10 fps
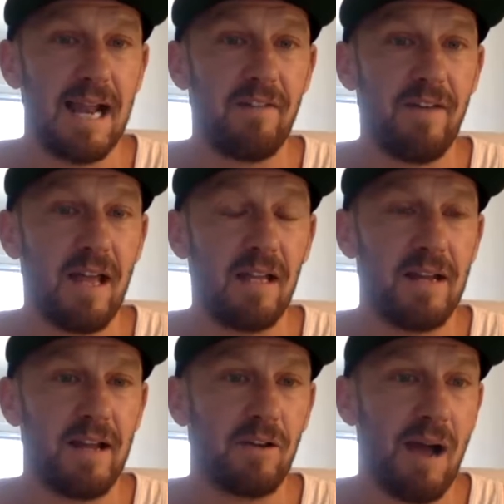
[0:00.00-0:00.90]
out of it,
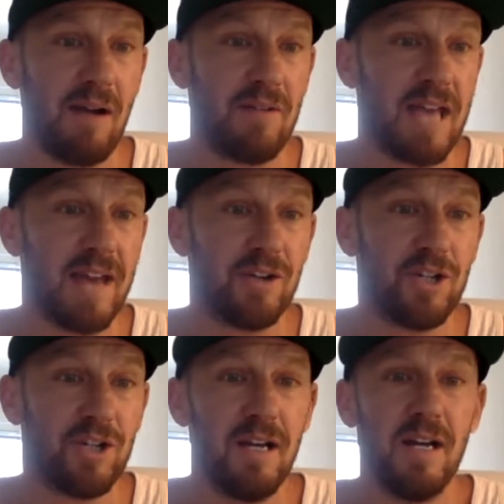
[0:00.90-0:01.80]
the crowd and the
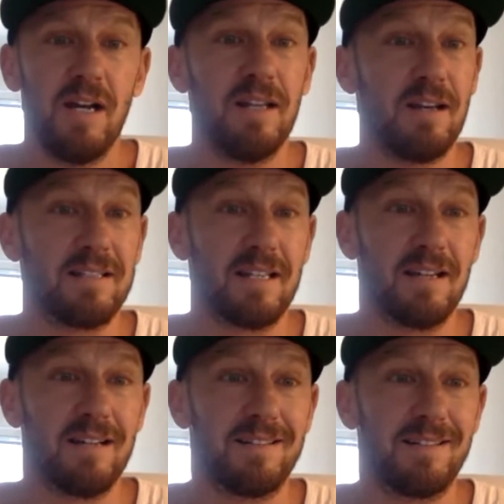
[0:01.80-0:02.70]
energy. Uh, to
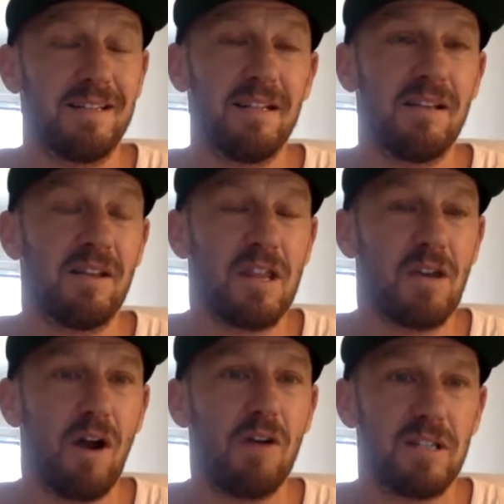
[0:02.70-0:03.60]
the
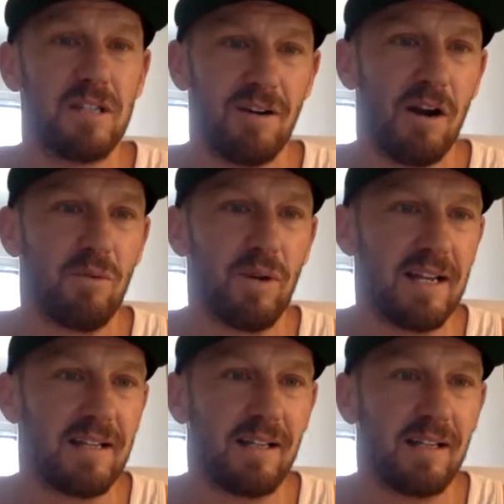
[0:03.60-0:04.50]
there aren't there aren't
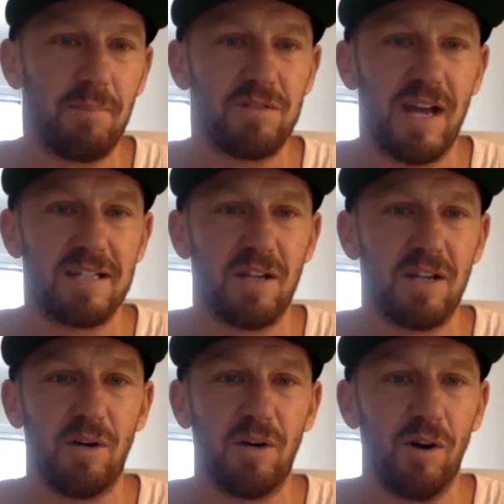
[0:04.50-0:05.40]
really Clippers fans in the
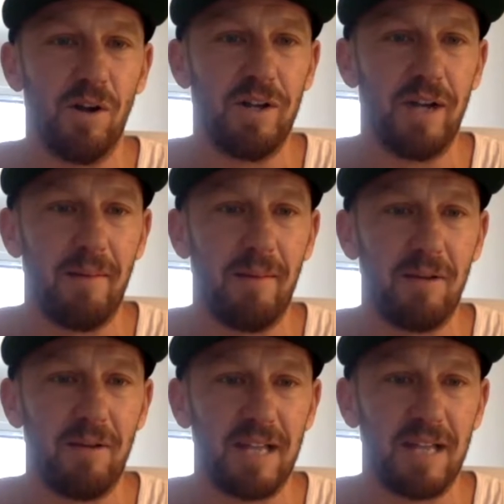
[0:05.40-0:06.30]
real world. Um, I
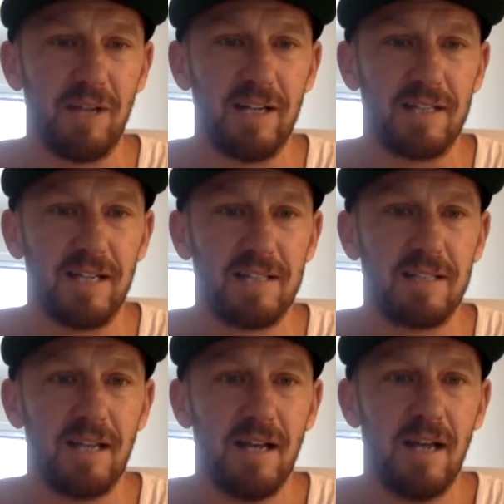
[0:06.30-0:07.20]
don't think that really
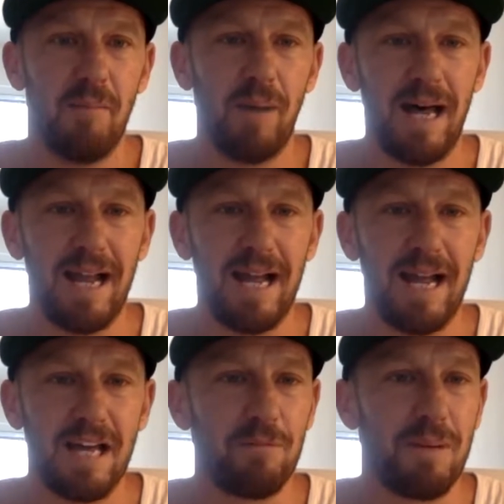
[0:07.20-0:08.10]
exists, but I
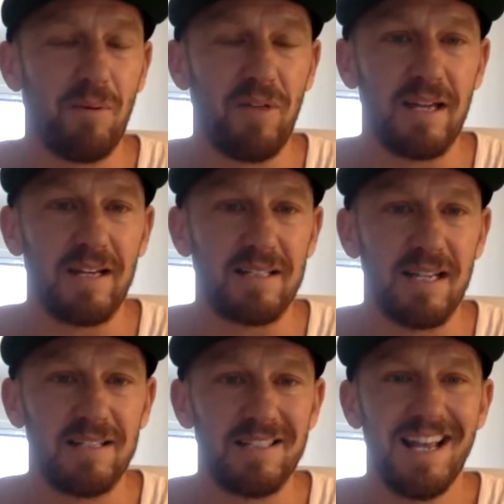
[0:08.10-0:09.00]
think other people think it
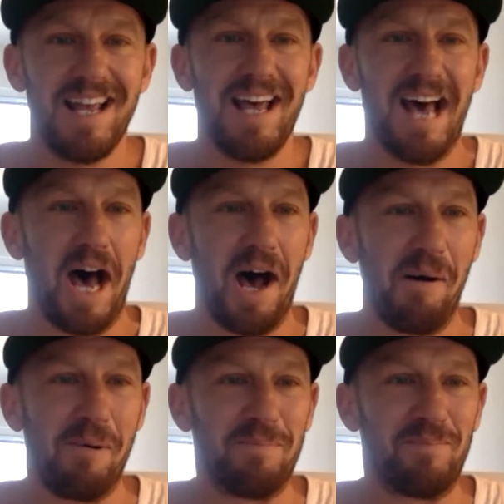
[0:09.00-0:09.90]
exists.
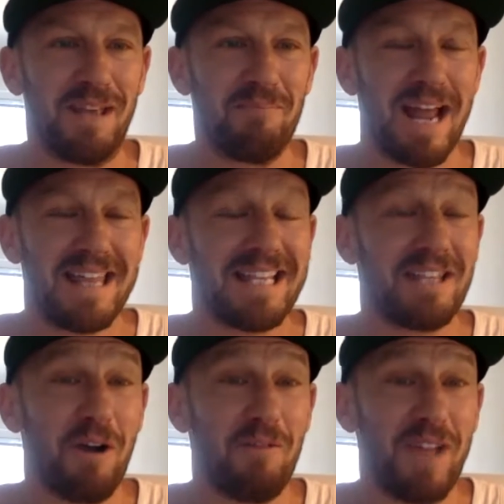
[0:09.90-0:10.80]
Um, but I think that
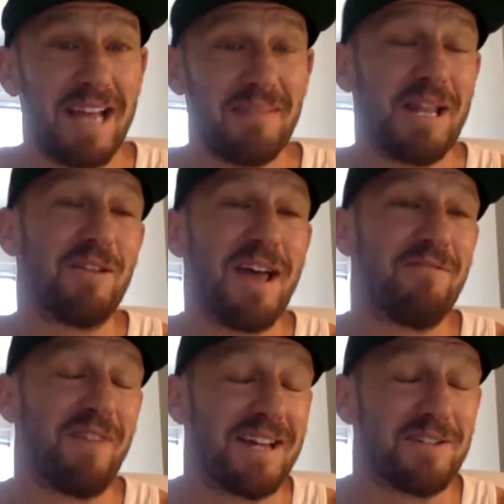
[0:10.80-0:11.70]
there are fans. I mean, they
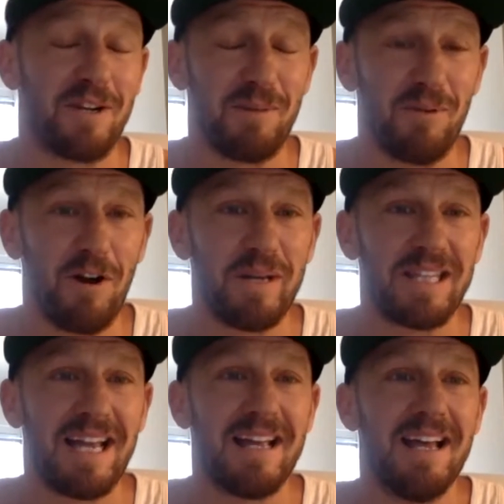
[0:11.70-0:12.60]
have fans. Don't get me wrong.
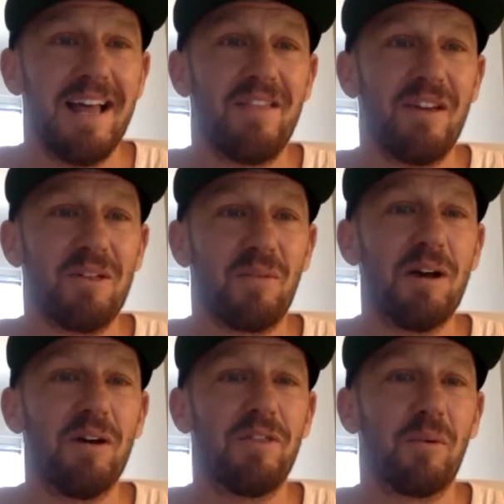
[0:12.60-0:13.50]
But they the, the
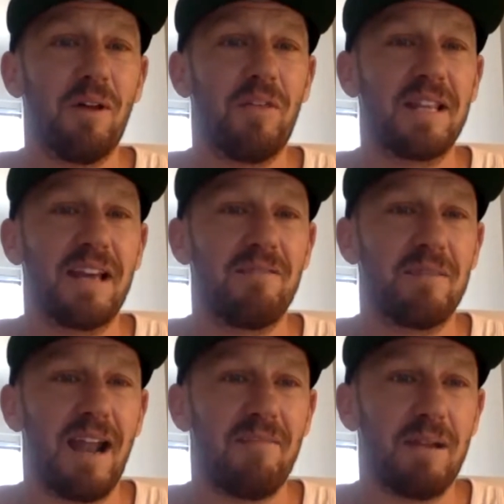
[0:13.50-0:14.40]
real the real thing
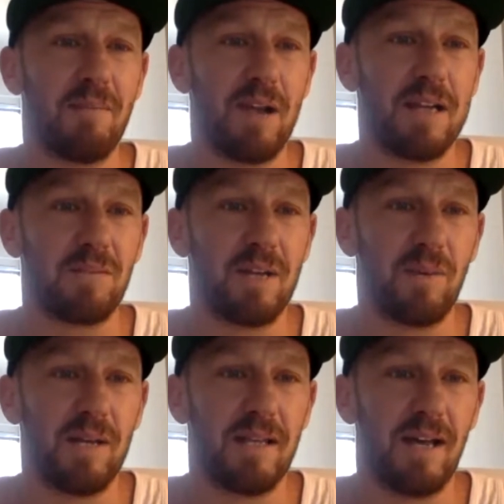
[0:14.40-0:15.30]
that I've been impressed with
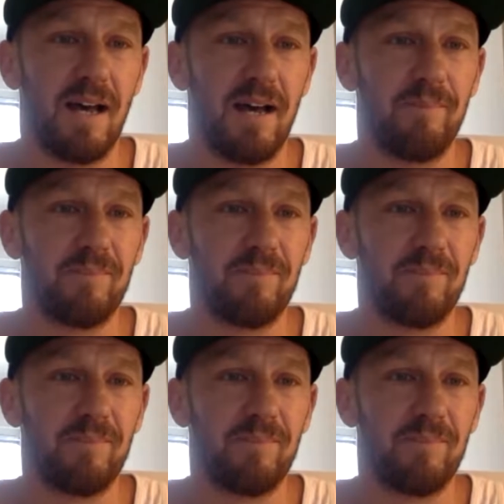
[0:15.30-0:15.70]
with uh,